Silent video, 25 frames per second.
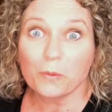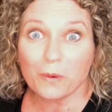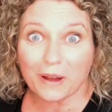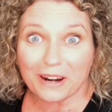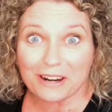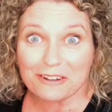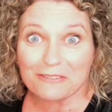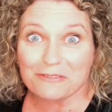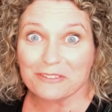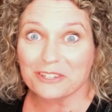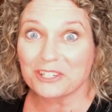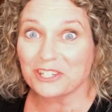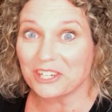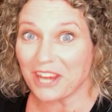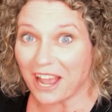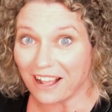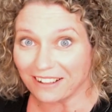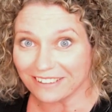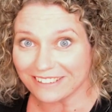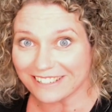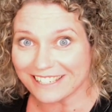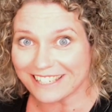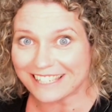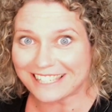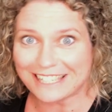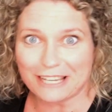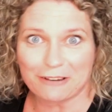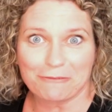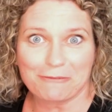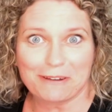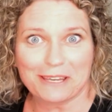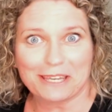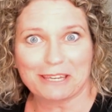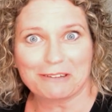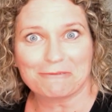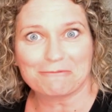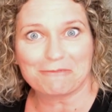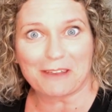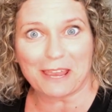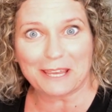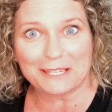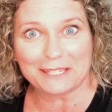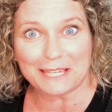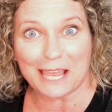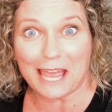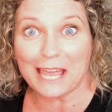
one of the challenges that we can face